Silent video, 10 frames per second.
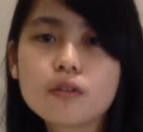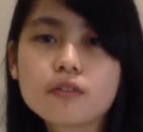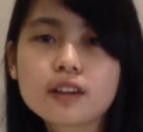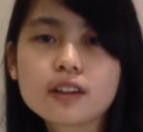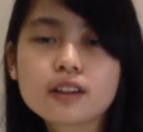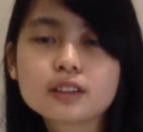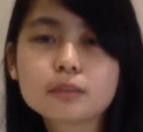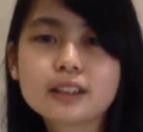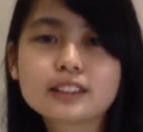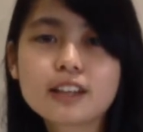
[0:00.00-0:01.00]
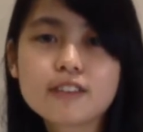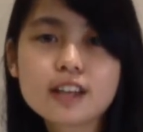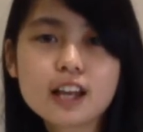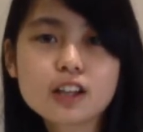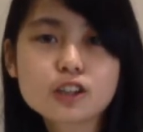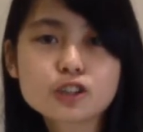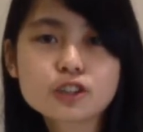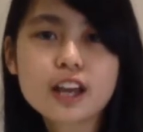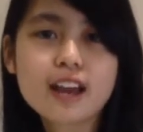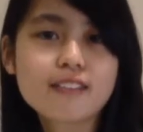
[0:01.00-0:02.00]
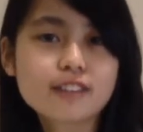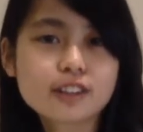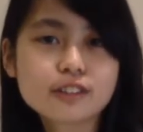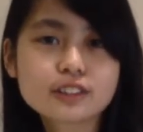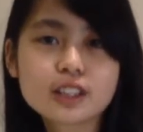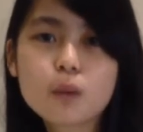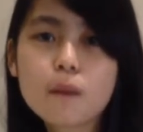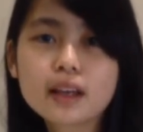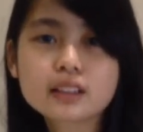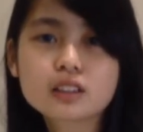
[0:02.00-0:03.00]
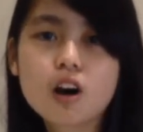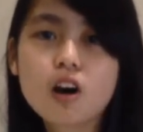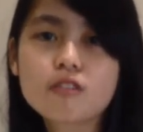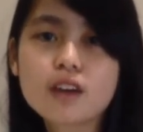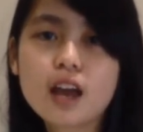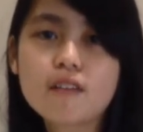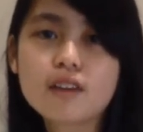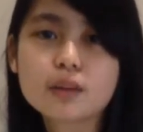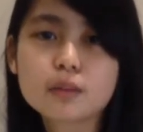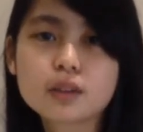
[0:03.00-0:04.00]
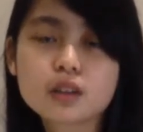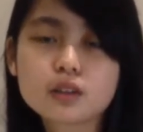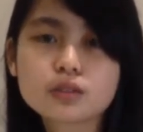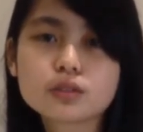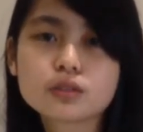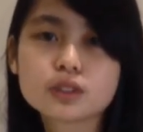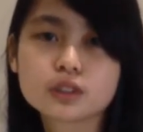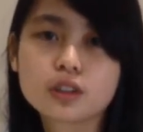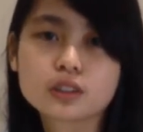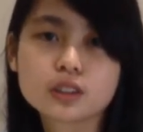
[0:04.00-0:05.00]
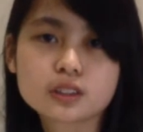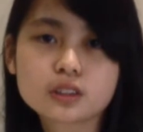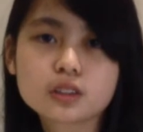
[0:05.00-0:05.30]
friendliness by saving energy and reducing waste of environmental resources.